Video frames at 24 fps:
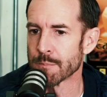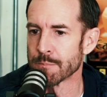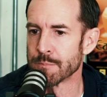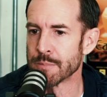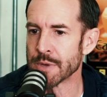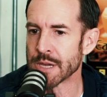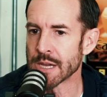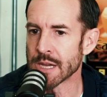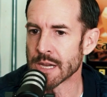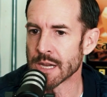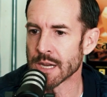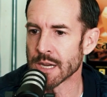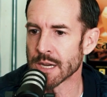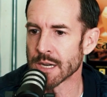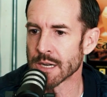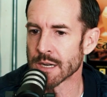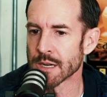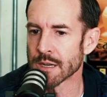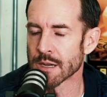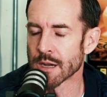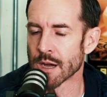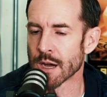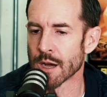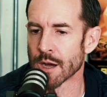
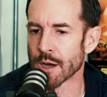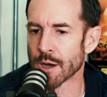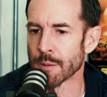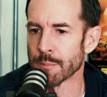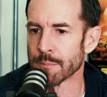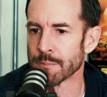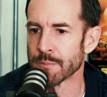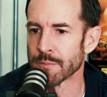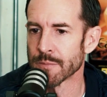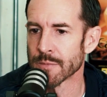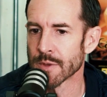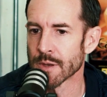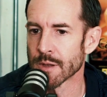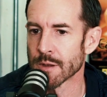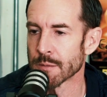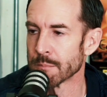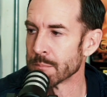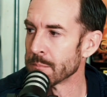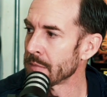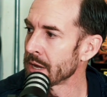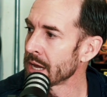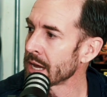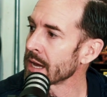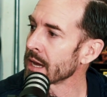being
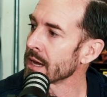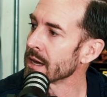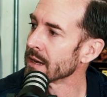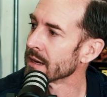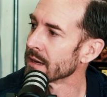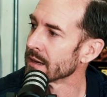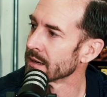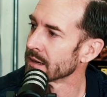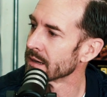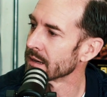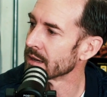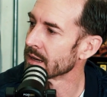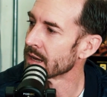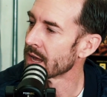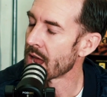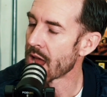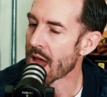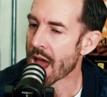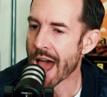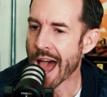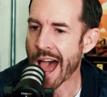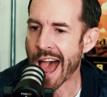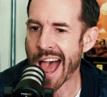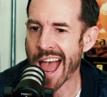me.
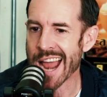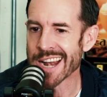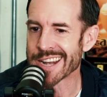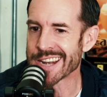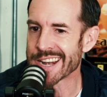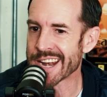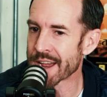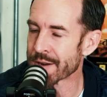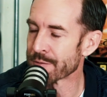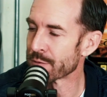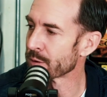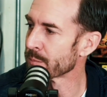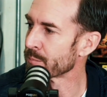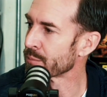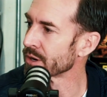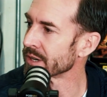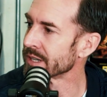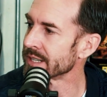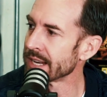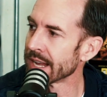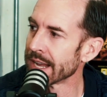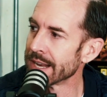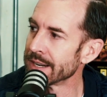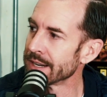I never
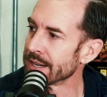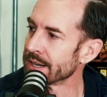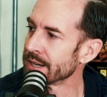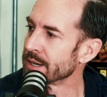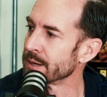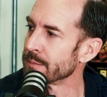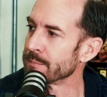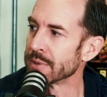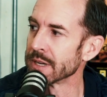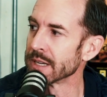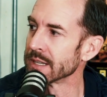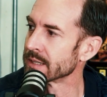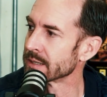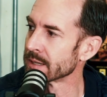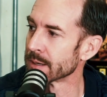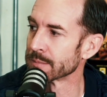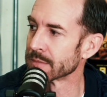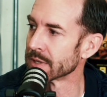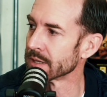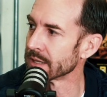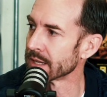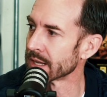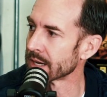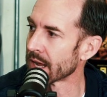pretended to be
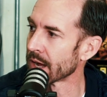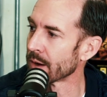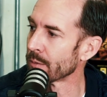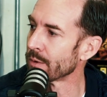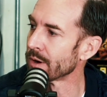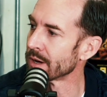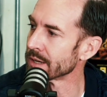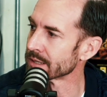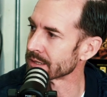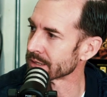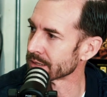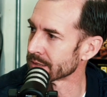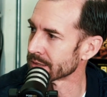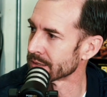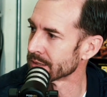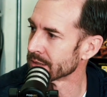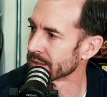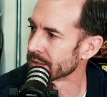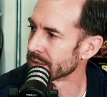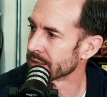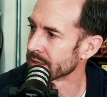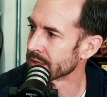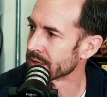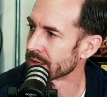something that I
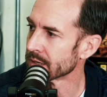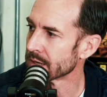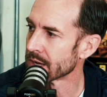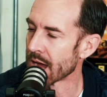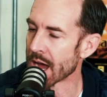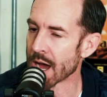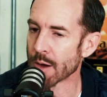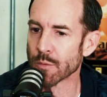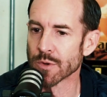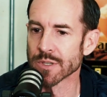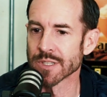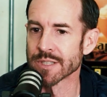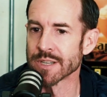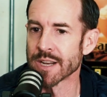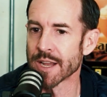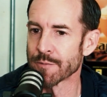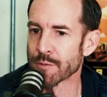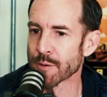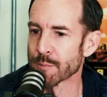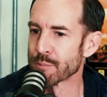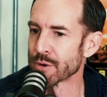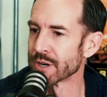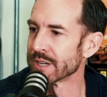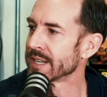wasn't. Okay. I was
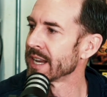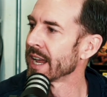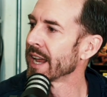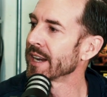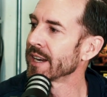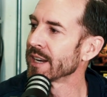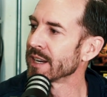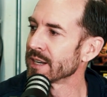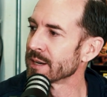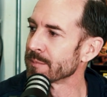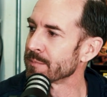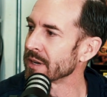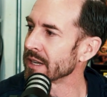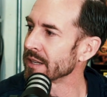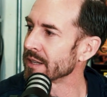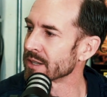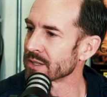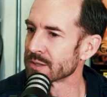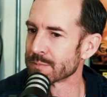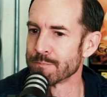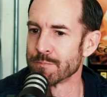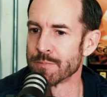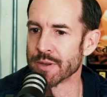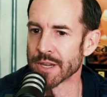never pretending to be
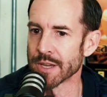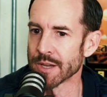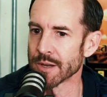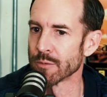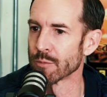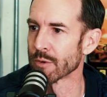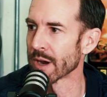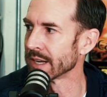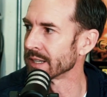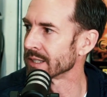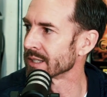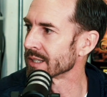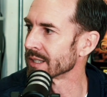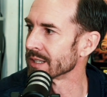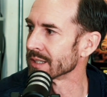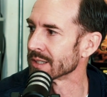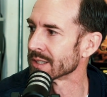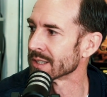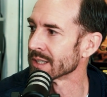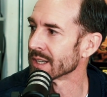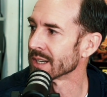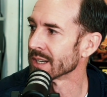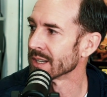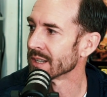this big
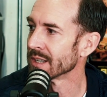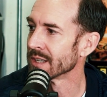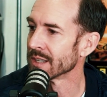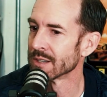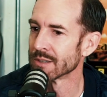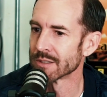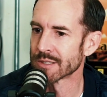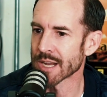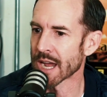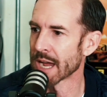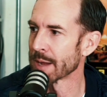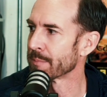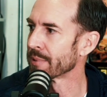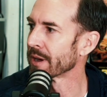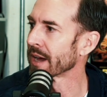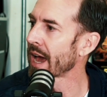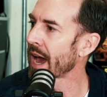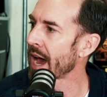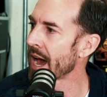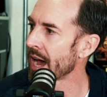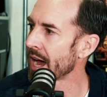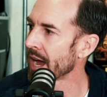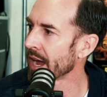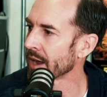racist type of
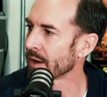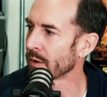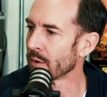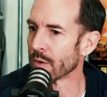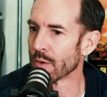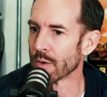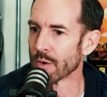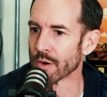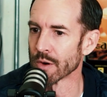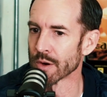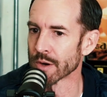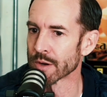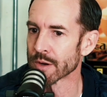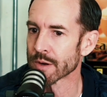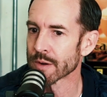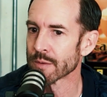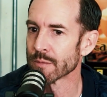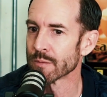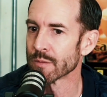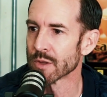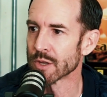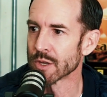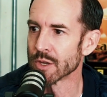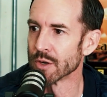guy, or
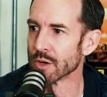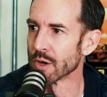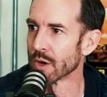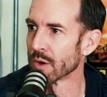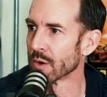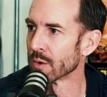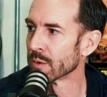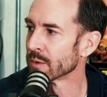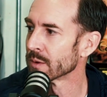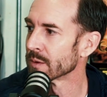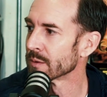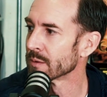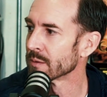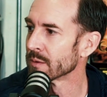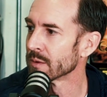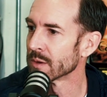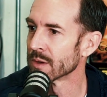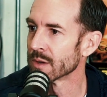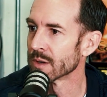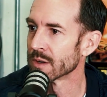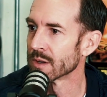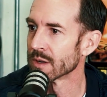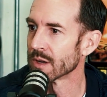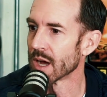
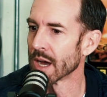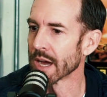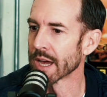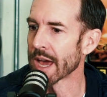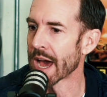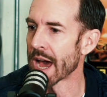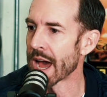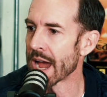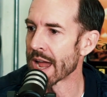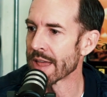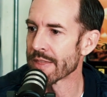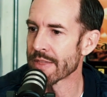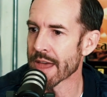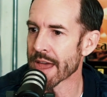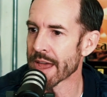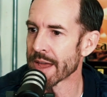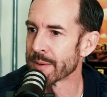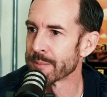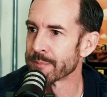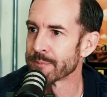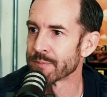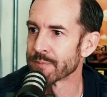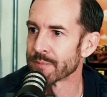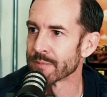a guy
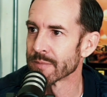that.